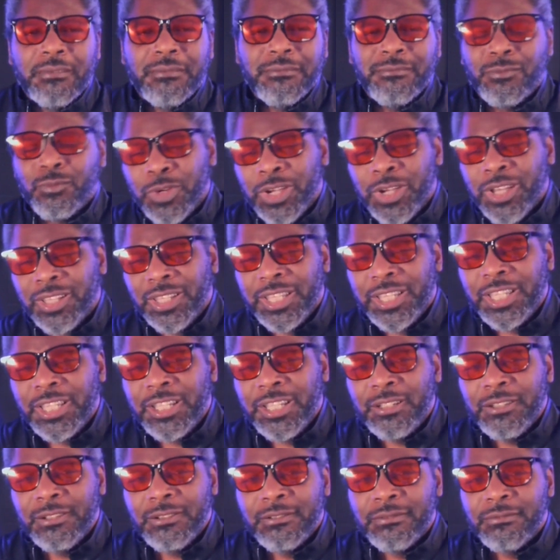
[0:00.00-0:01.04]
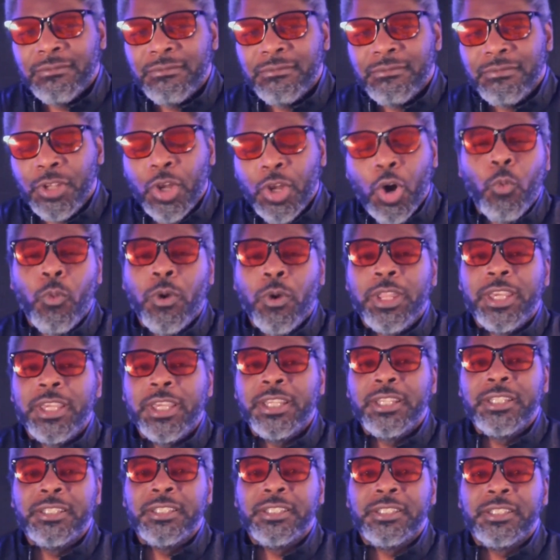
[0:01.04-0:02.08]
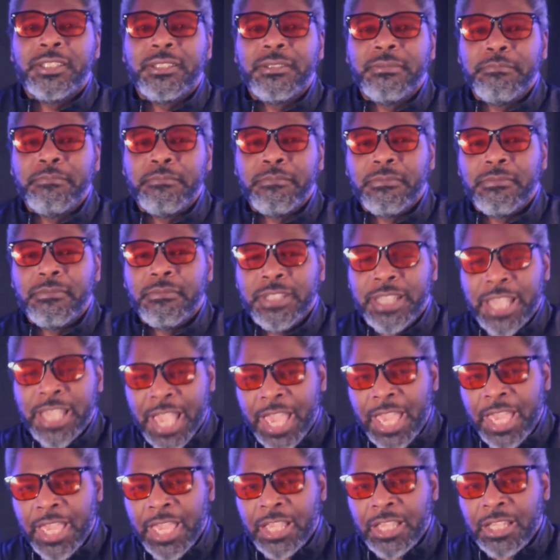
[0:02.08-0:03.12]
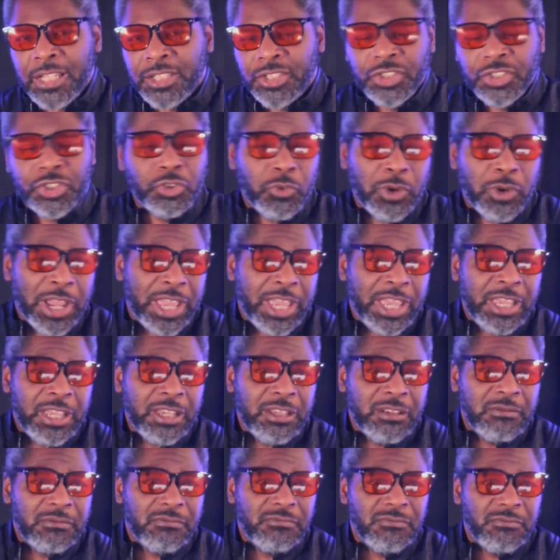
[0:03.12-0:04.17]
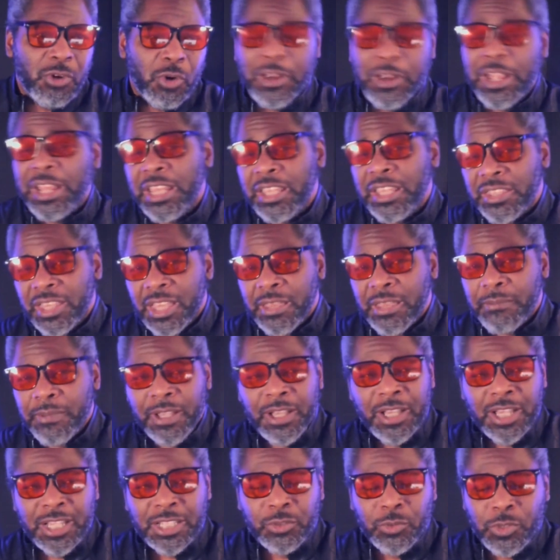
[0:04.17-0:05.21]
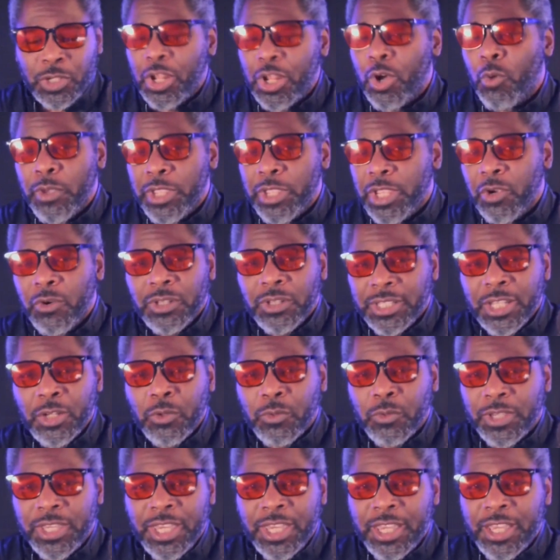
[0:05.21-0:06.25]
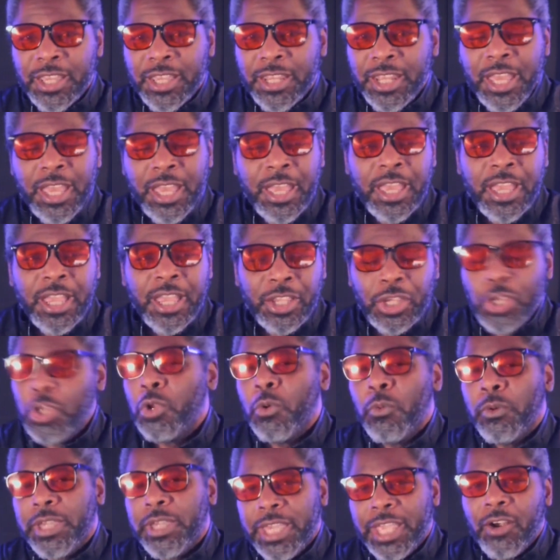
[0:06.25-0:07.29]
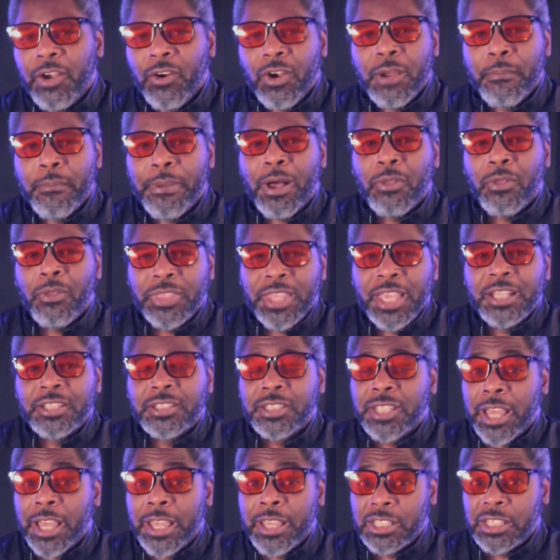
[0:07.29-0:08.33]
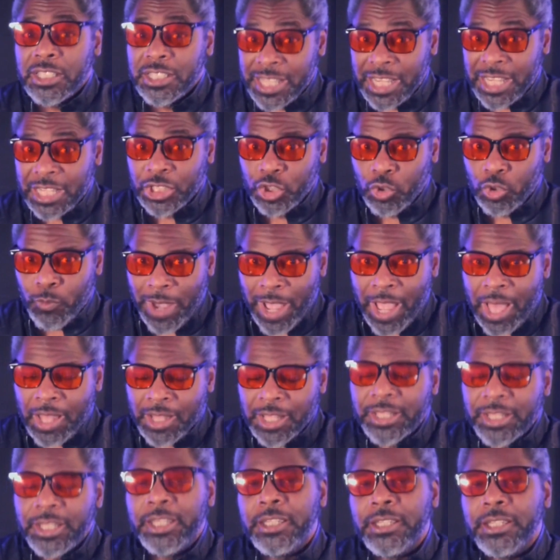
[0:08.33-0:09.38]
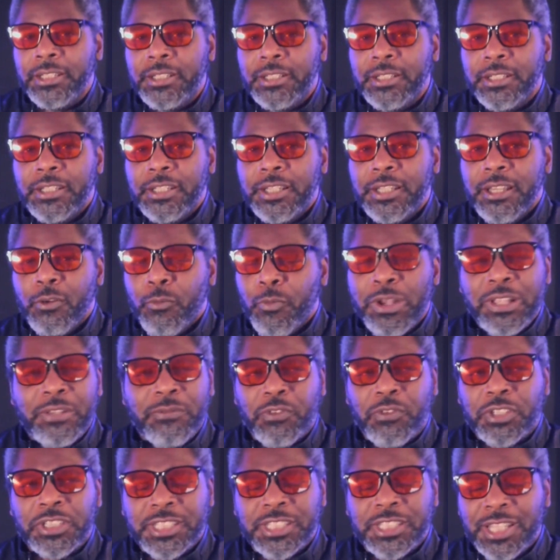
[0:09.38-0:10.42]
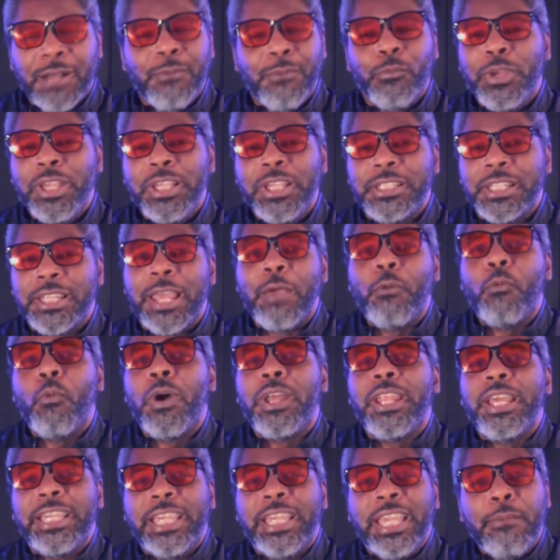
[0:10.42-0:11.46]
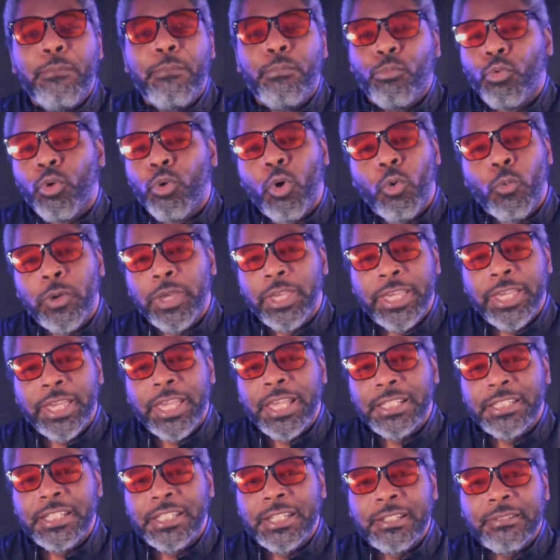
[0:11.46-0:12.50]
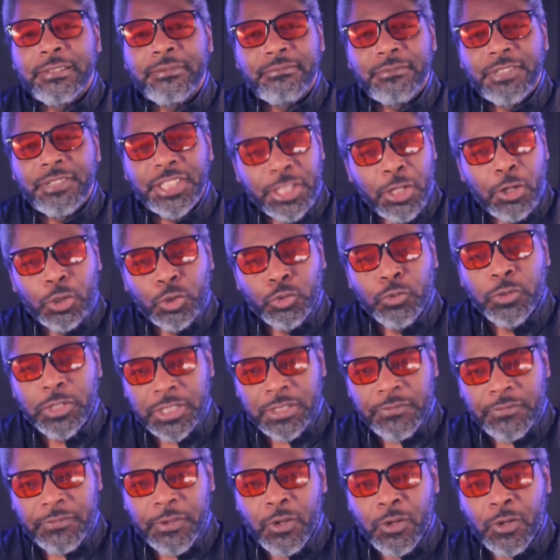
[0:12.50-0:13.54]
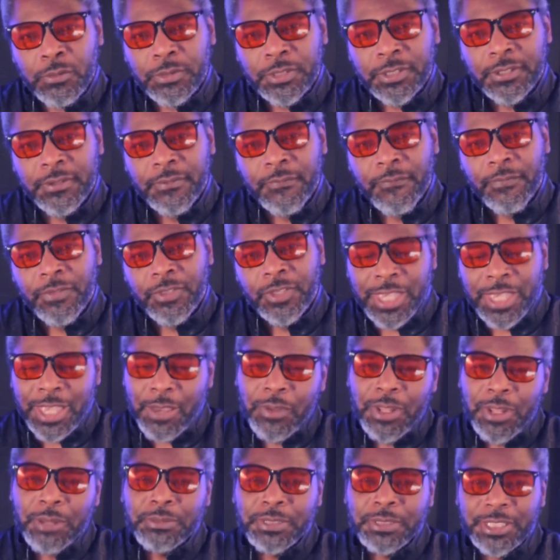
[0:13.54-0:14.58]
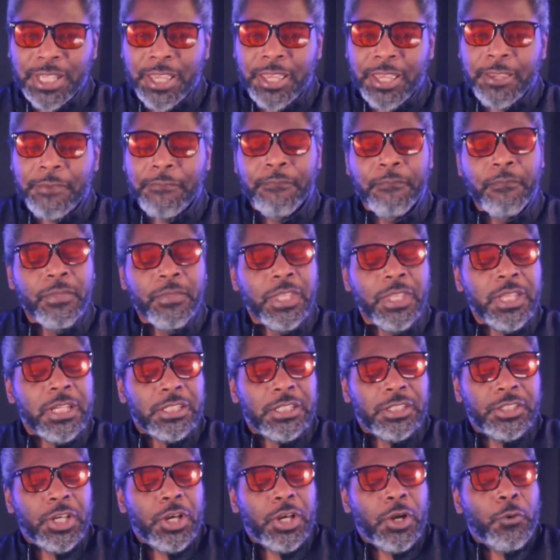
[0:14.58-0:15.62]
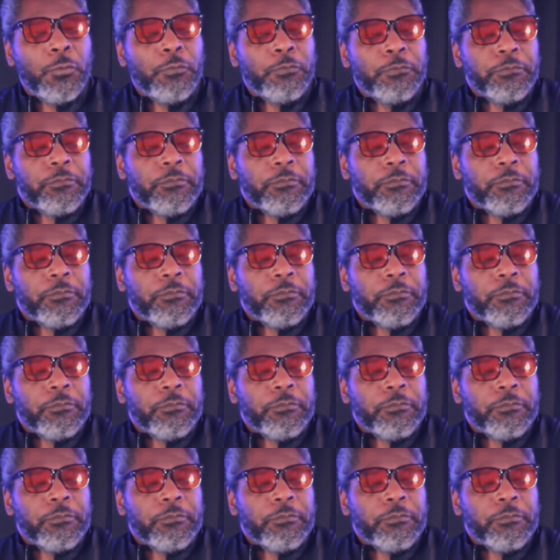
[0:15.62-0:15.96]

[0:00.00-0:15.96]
really no one is gay, straight, or anything? Because when you're a little kid, you don't care about things like sexuality, which for some reason they want to keep throwing into children's films. You get what I'm saying? So